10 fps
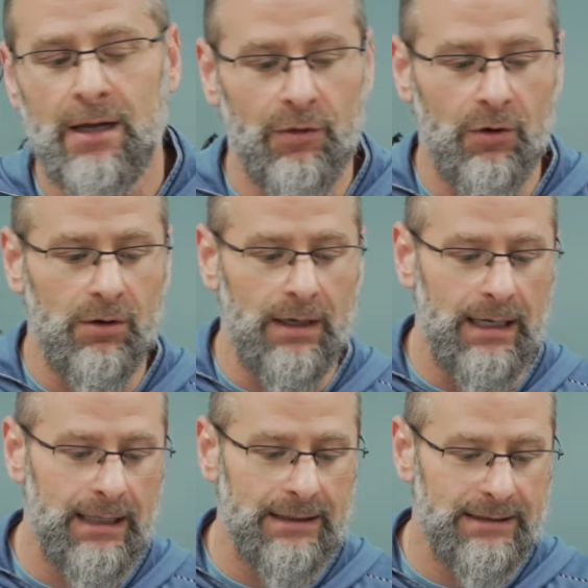The
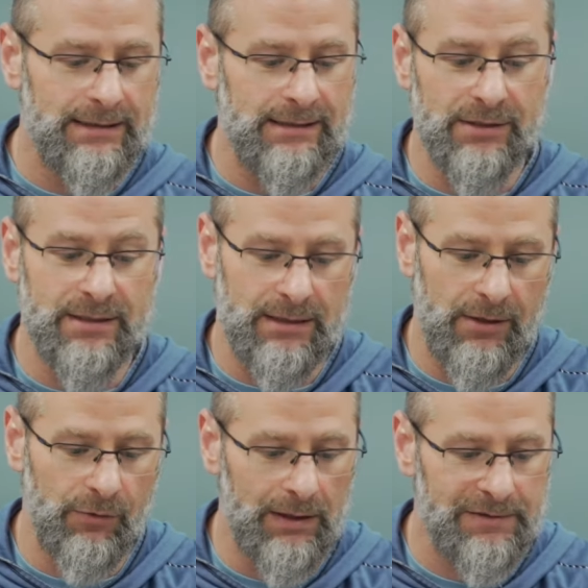Quran tells us
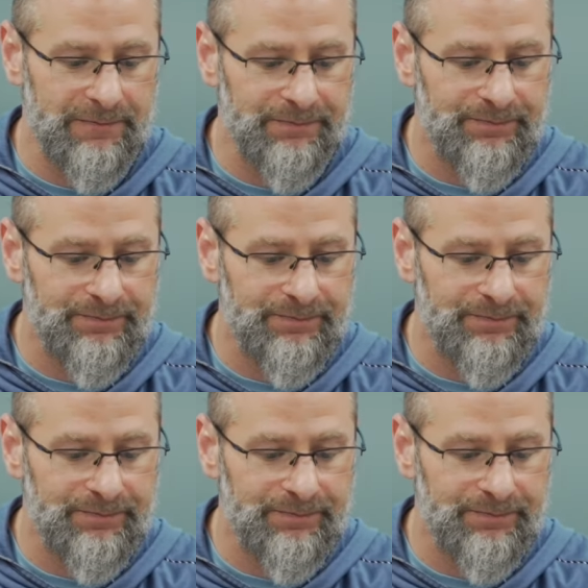otherwise.